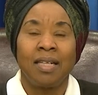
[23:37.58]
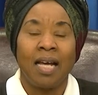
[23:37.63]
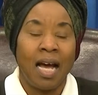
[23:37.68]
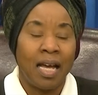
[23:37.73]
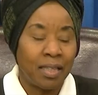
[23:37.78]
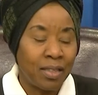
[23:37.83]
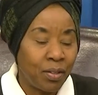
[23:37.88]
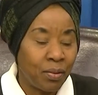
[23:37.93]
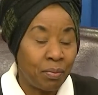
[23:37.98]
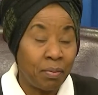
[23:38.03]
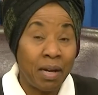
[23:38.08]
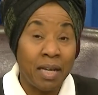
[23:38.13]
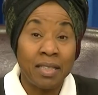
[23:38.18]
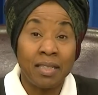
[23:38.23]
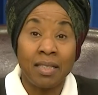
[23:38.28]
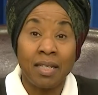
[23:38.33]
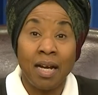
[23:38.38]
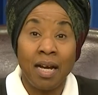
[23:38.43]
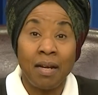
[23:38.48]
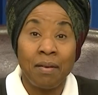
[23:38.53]
At the
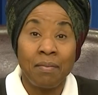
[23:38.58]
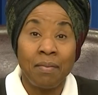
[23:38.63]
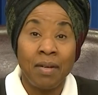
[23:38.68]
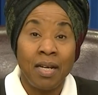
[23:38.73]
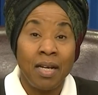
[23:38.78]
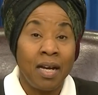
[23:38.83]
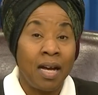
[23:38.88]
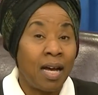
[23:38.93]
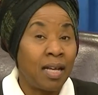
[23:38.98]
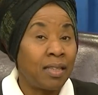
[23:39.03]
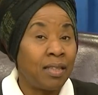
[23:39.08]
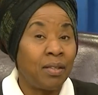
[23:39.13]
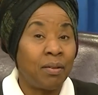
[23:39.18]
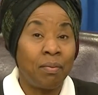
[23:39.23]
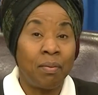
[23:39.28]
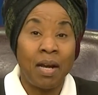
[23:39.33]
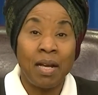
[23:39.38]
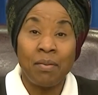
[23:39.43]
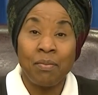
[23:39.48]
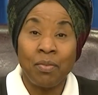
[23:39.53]
right time, at the
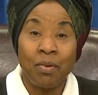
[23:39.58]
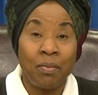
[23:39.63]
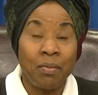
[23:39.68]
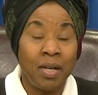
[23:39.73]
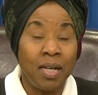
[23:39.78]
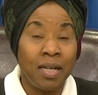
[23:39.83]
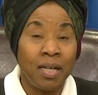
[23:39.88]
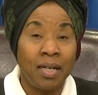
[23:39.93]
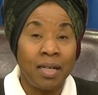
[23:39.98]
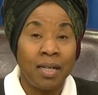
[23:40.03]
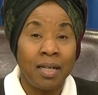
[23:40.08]
right moment,